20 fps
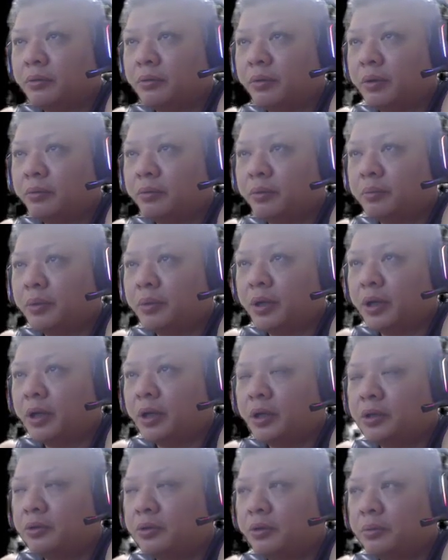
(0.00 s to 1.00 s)
So red will
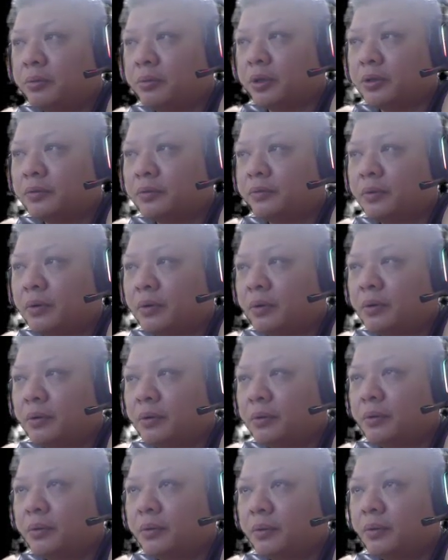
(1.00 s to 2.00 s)
play
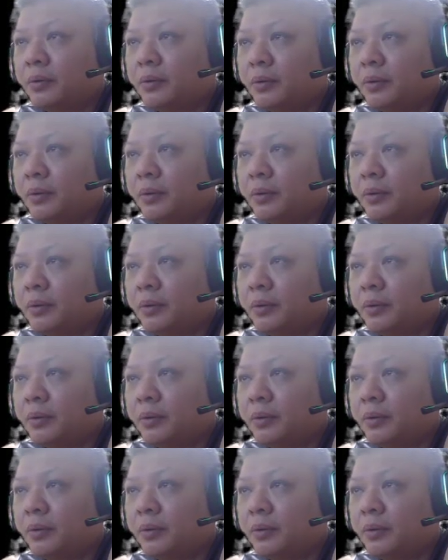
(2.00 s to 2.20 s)
h3+4,